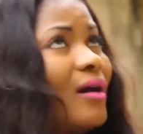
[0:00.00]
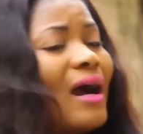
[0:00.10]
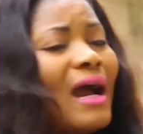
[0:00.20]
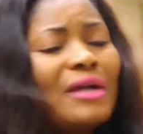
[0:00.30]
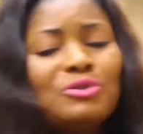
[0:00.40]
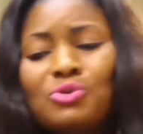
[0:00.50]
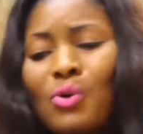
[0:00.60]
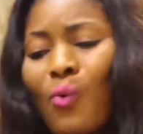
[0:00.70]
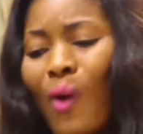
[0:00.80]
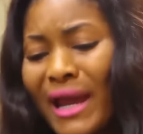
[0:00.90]
I don't
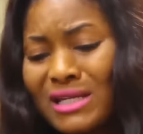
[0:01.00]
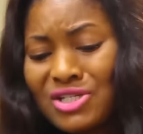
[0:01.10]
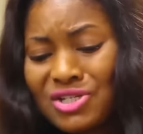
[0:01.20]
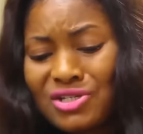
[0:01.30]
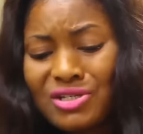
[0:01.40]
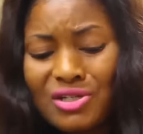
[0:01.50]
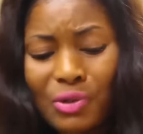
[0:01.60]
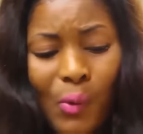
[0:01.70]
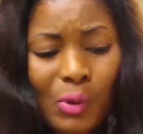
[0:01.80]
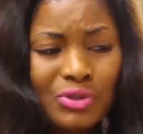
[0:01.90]
know why she
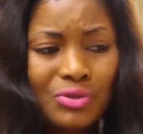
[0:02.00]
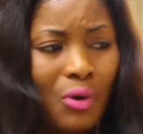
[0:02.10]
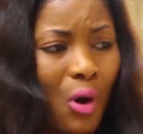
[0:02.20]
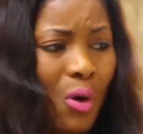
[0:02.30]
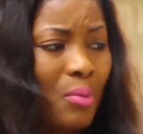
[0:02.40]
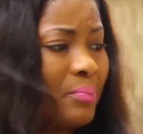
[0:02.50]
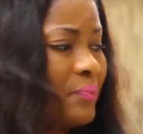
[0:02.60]
don't want to come.